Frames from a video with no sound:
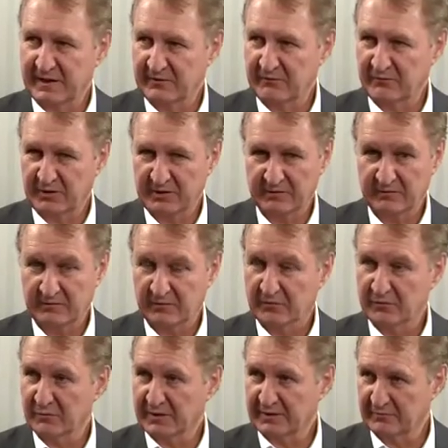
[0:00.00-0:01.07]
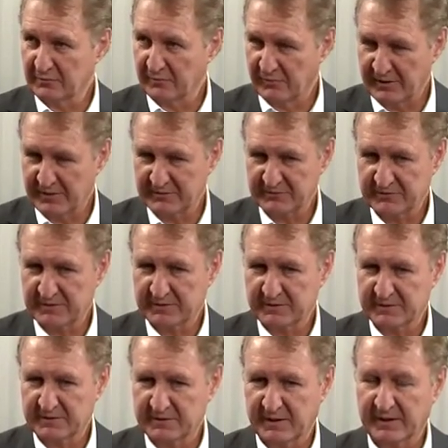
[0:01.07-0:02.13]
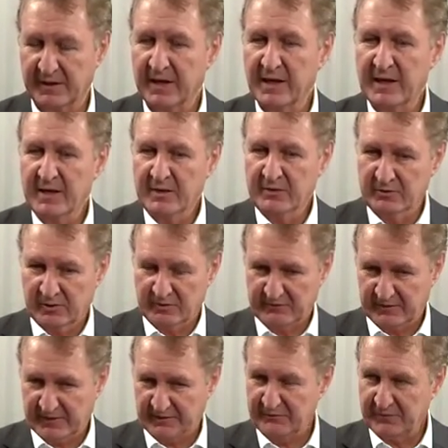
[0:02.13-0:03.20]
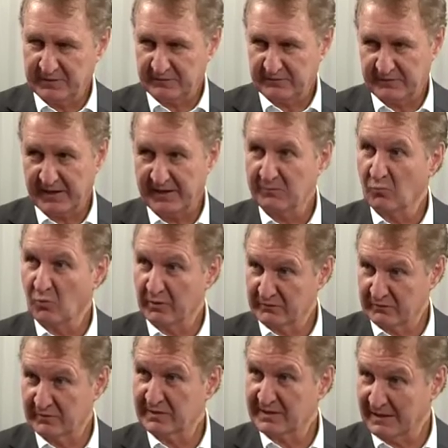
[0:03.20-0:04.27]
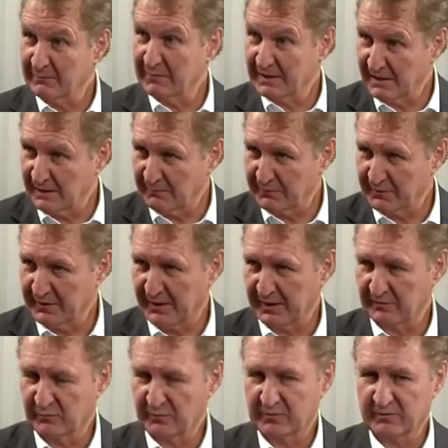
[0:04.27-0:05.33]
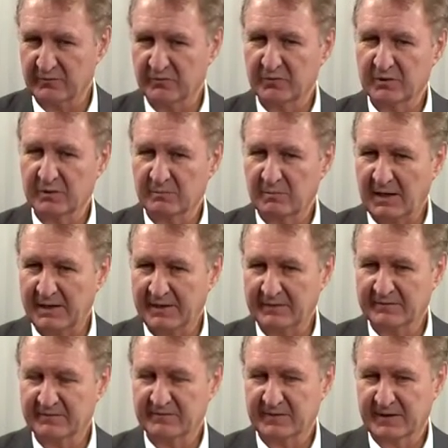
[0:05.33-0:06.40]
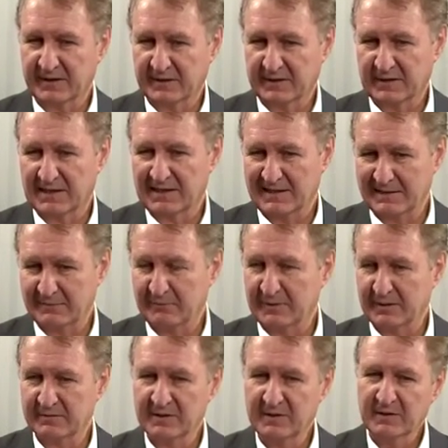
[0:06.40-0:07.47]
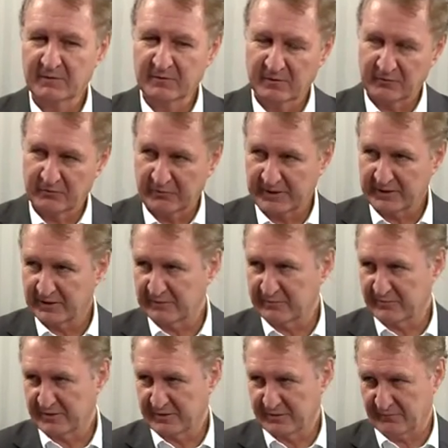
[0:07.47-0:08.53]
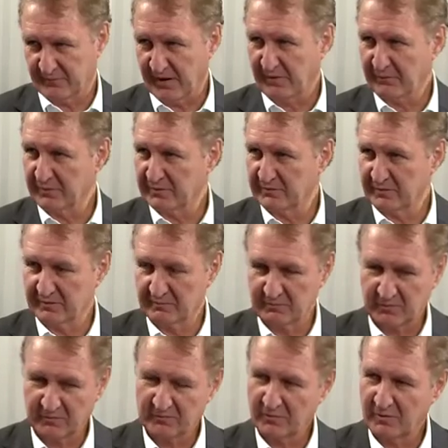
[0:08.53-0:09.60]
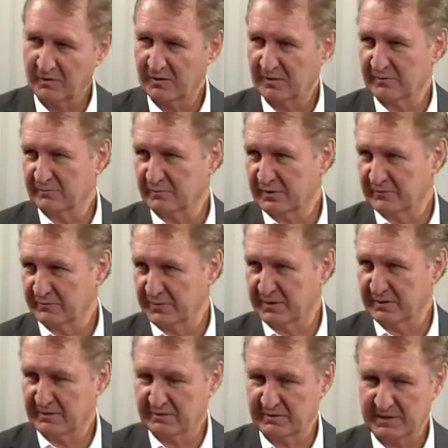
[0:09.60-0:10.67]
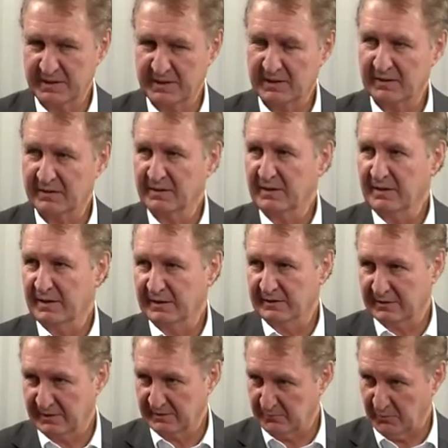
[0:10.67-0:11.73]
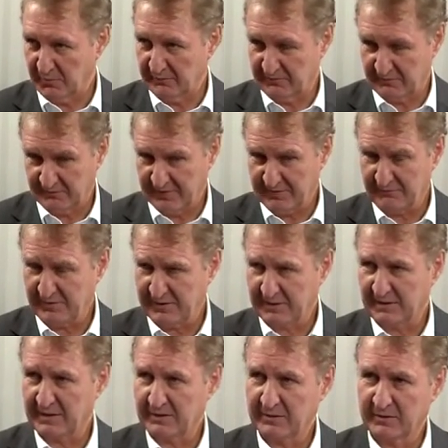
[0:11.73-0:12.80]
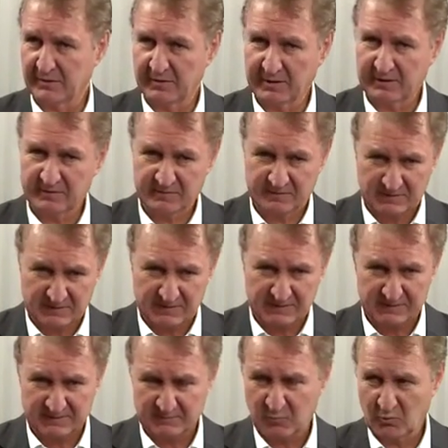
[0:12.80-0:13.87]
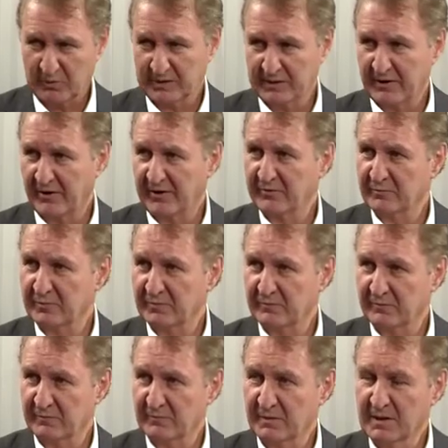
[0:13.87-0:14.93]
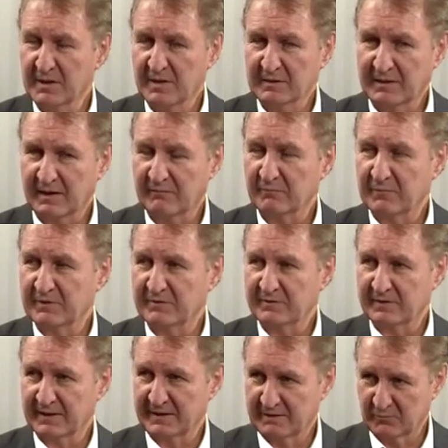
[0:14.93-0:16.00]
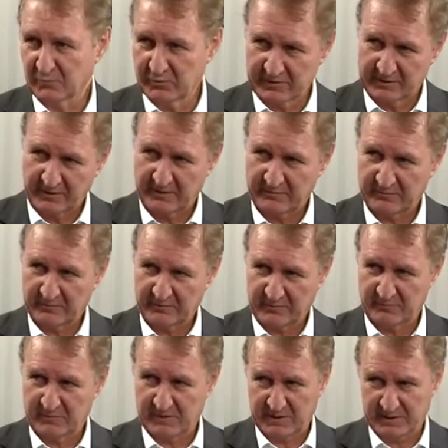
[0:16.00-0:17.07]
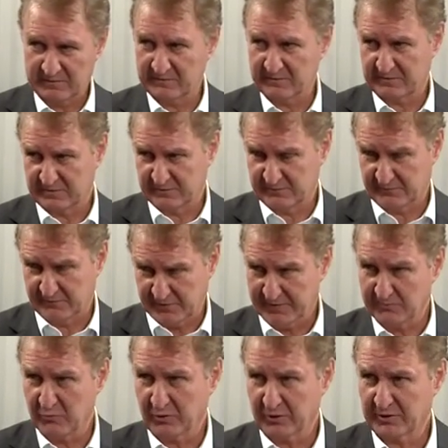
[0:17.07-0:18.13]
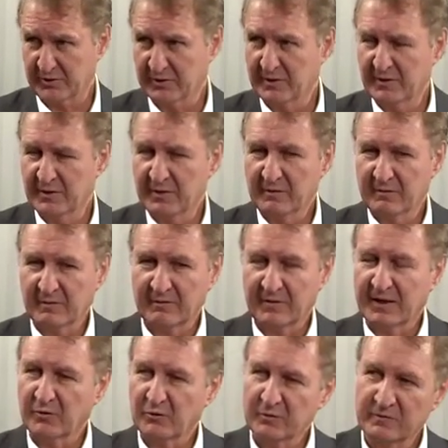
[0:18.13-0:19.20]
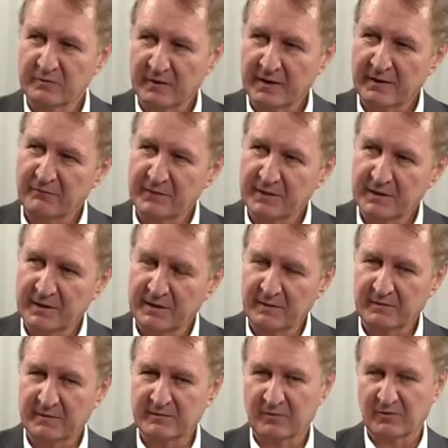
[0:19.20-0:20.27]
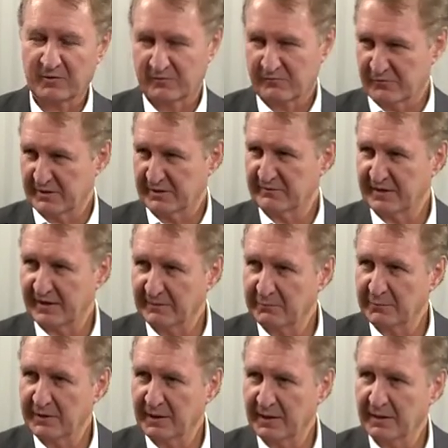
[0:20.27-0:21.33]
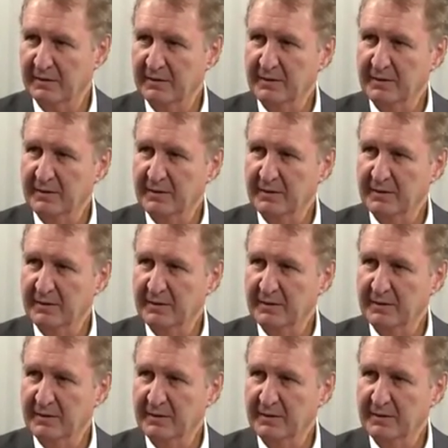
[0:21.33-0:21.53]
countries to do exploration in, and you know, South Africa's name wasn't coming up in that. With the junior miners, they claim that the regulatory environment in Botswana is much better than here. In other parts of Africa, they get more encouragement from government and they get more encouragement from the legislative framework than they do in South Africa, and there's a lot of red tape here